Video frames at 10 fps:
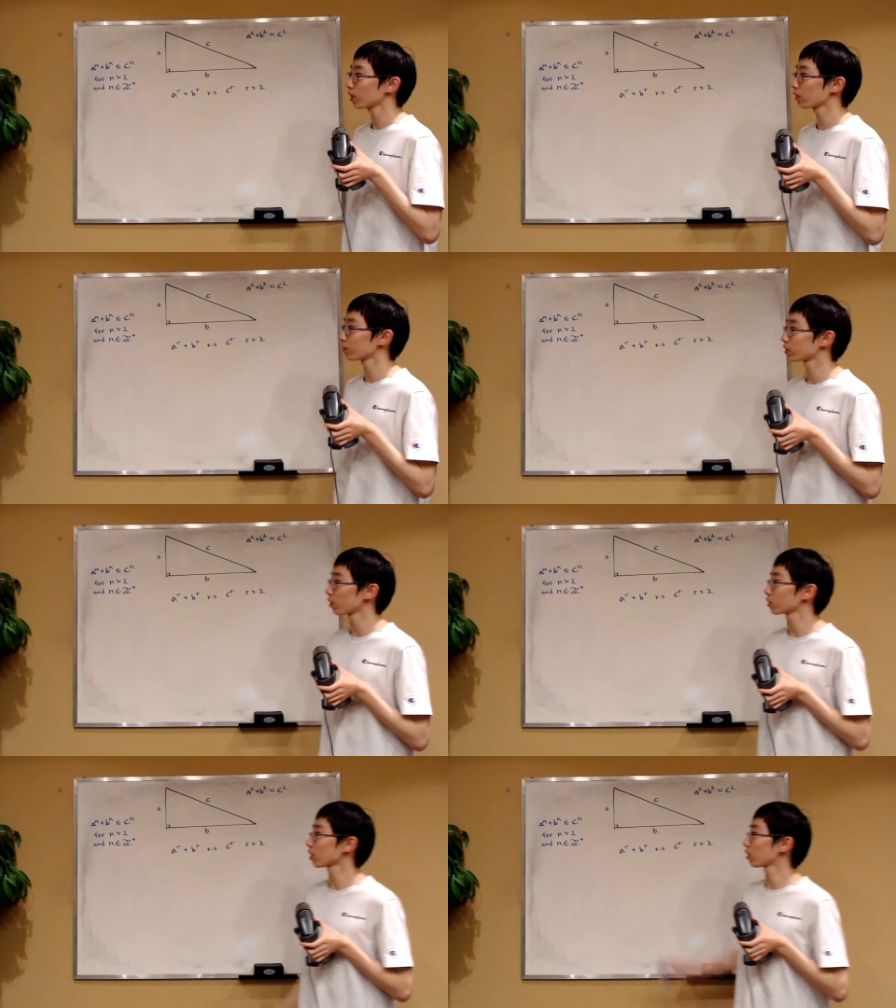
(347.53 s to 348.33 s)
our
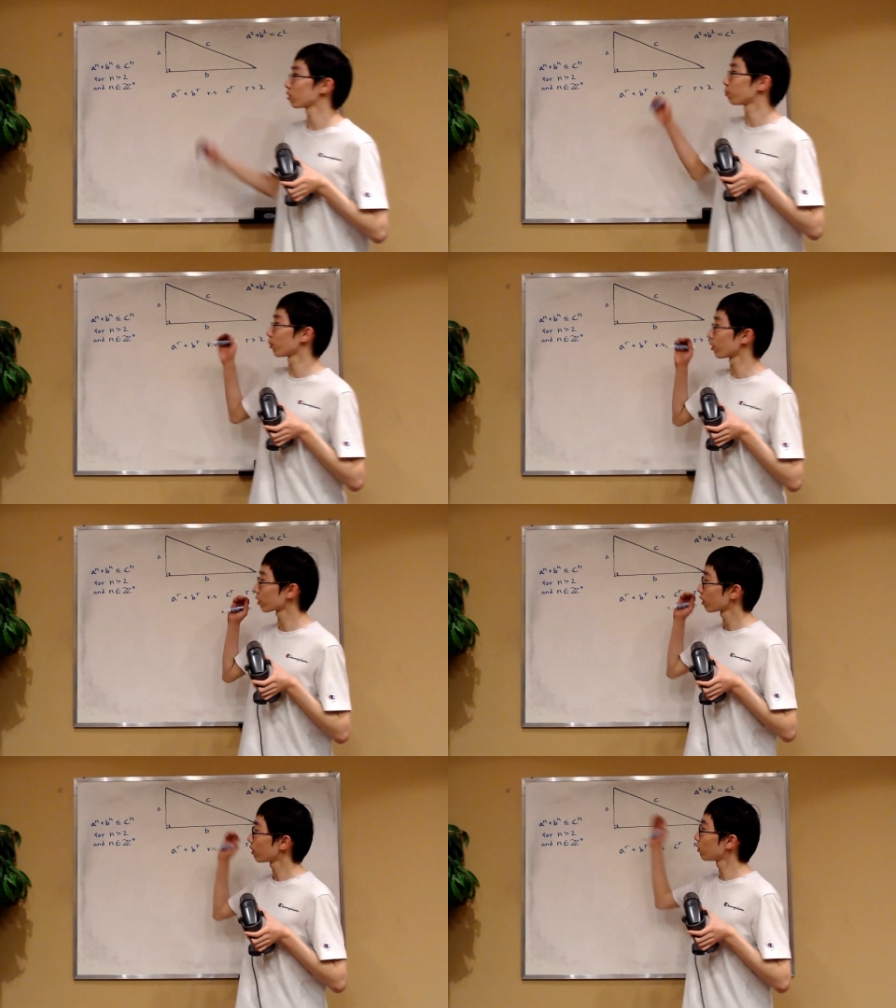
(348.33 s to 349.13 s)
results on the
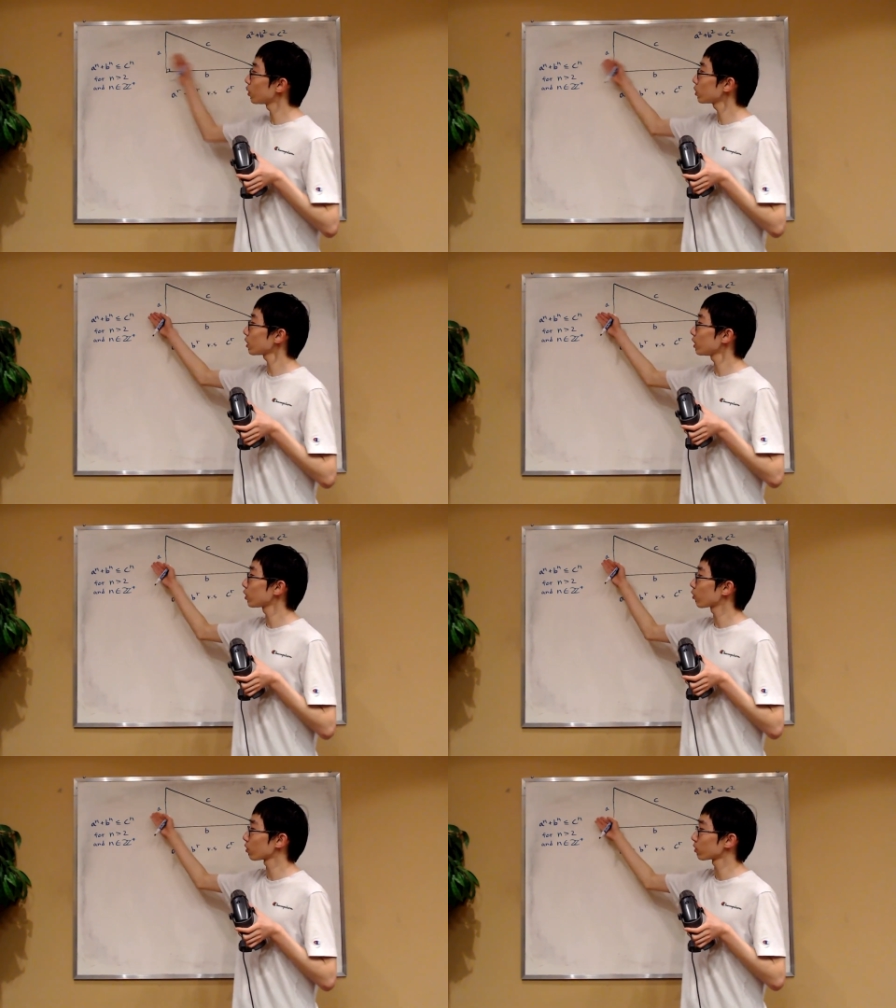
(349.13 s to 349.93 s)
board. This
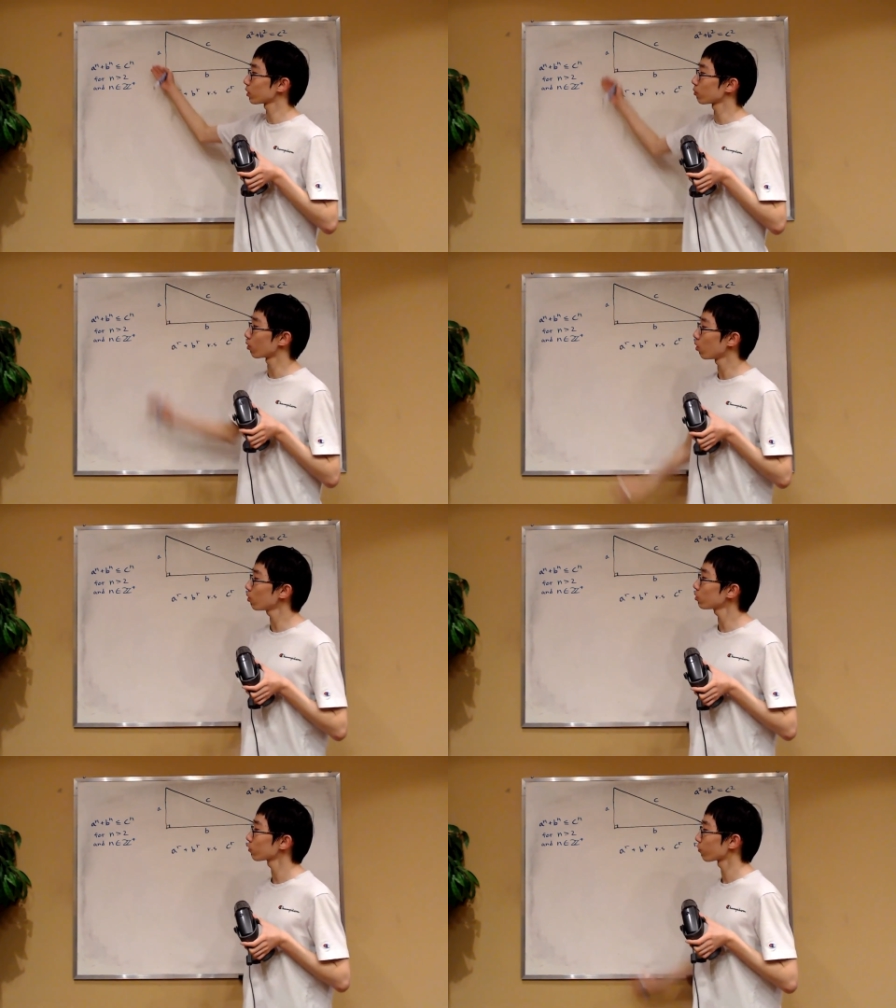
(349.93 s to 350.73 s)
inequality will
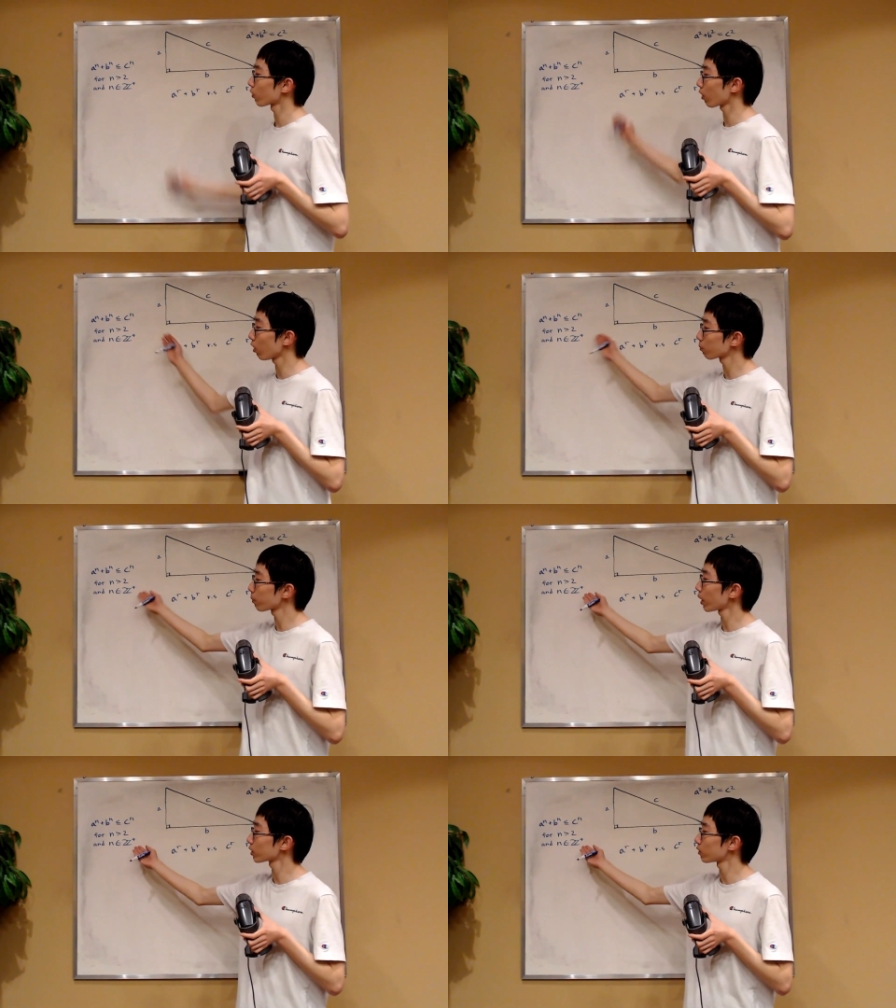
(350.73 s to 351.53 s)
hold for all
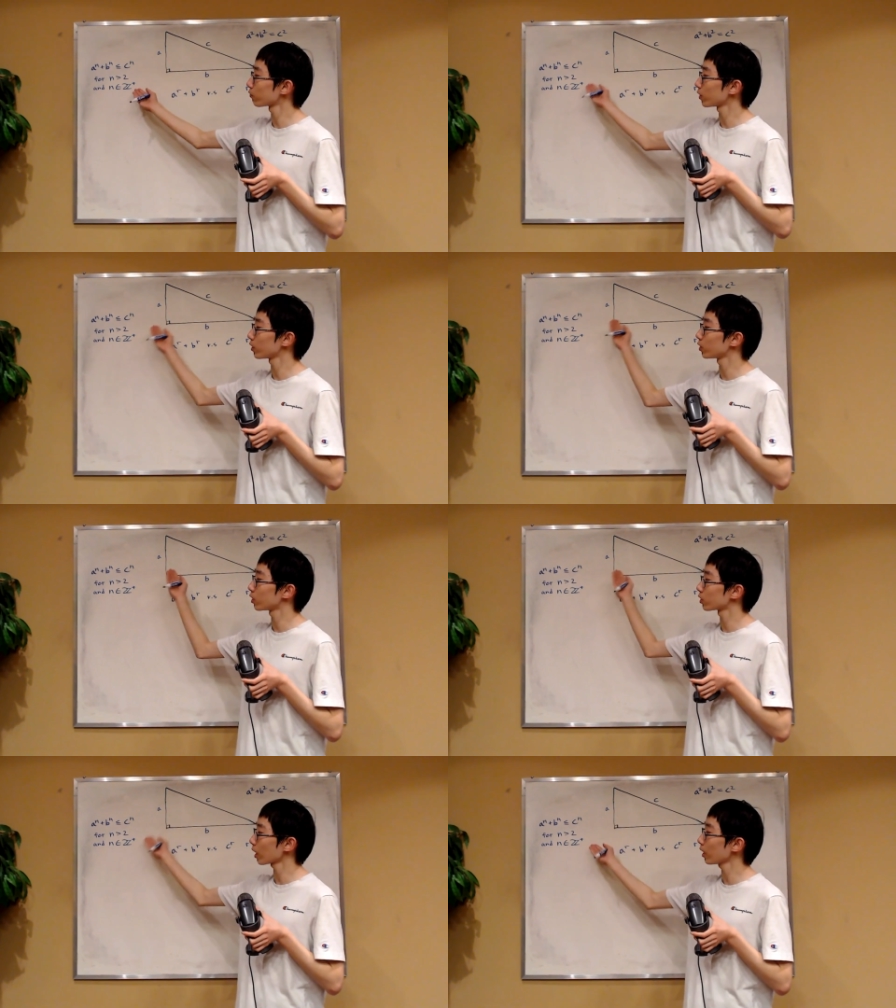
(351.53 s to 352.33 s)
positive
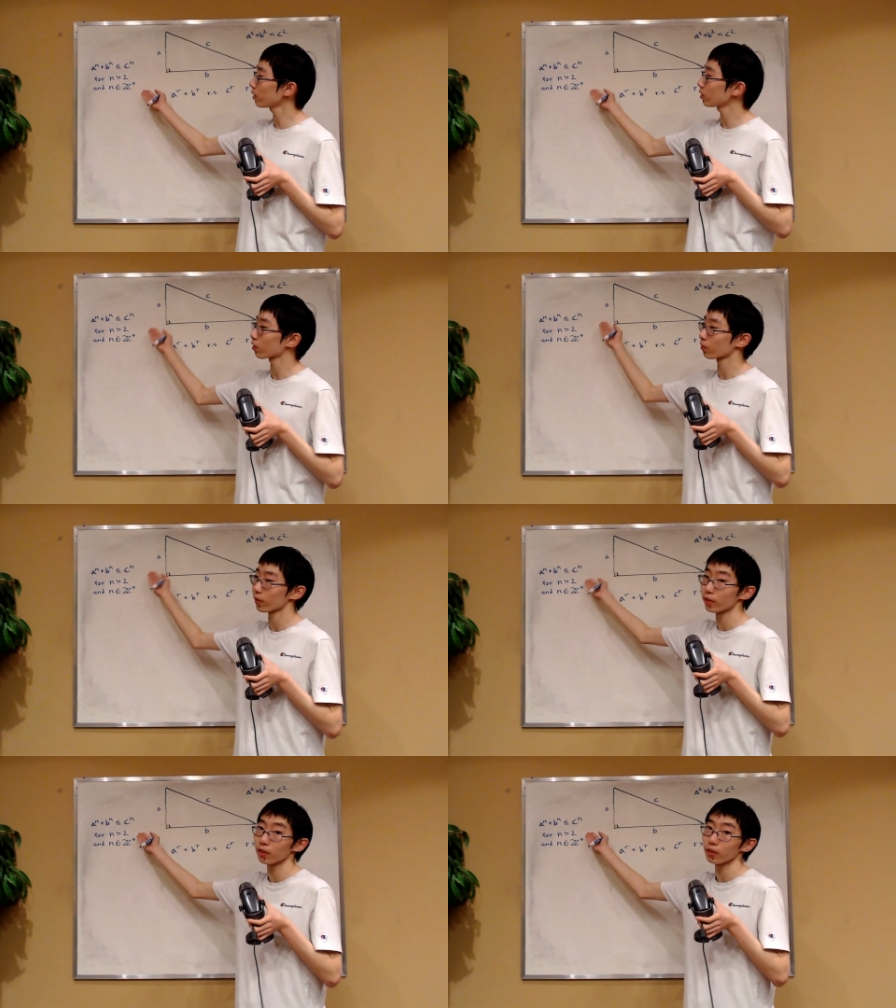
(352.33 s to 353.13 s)
integers n
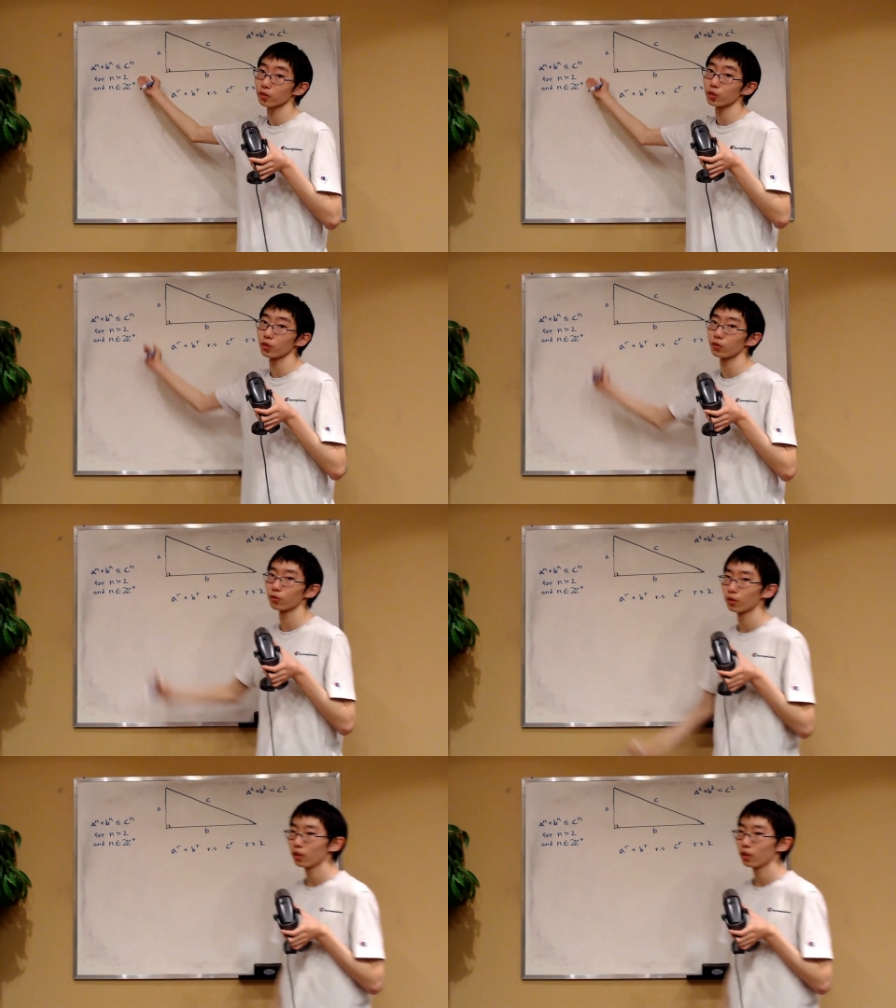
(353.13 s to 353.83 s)
greater than two.